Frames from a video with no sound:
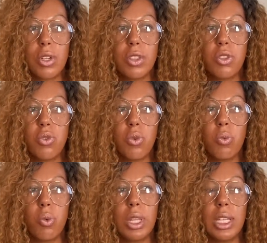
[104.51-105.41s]
You're
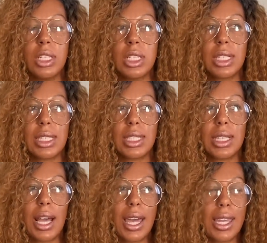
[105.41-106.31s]
really just
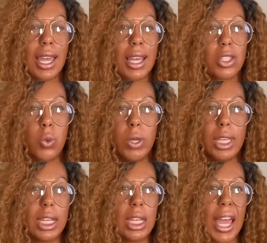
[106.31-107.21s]
kind of tweaking
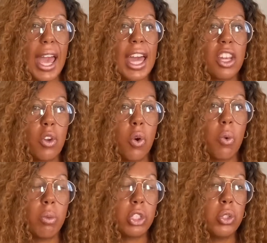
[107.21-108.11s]
and adding on
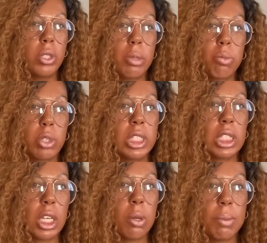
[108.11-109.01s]
what you can bring to
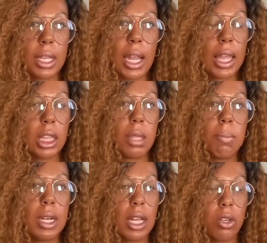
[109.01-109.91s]
help that athlete. But I
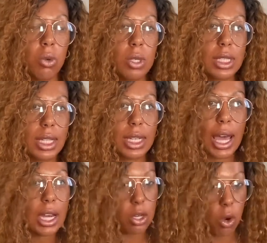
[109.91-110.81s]
notice a lot of
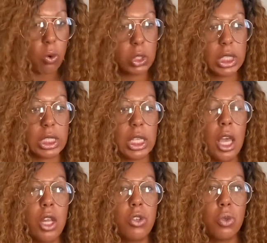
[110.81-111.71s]
coaches
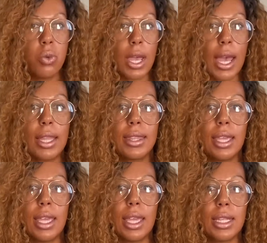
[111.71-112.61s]
do that. They
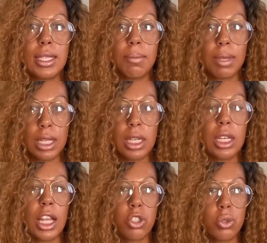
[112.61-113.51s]
end up getting a
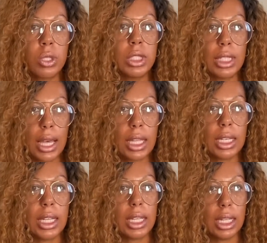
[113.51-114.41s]
naturally talented
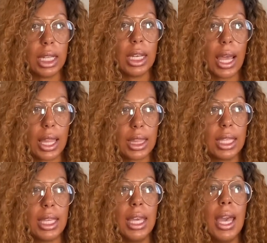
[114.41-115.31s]
elite athlete,
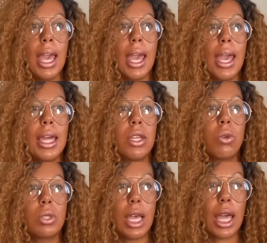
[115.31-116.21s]
and those
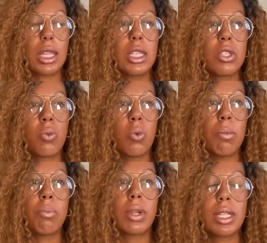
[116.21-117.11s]
athletes are what
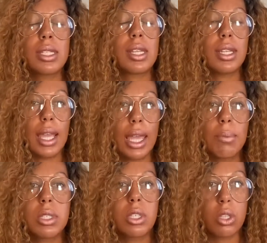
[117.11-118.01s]
brings the names
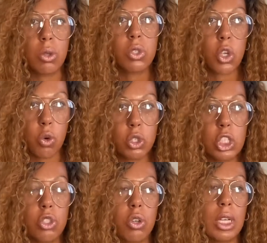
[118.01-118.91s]
to those coaches
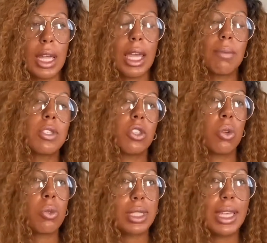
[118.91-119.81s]
or names to those
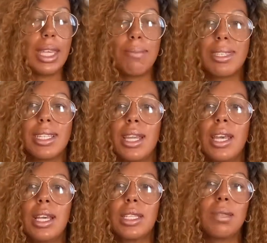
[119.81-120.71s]
teams. And
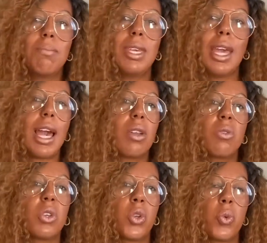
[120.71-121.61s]
to me, I don't
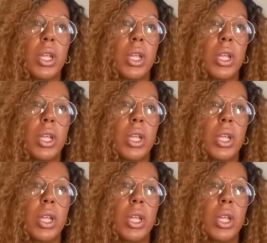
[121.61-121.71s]
agree.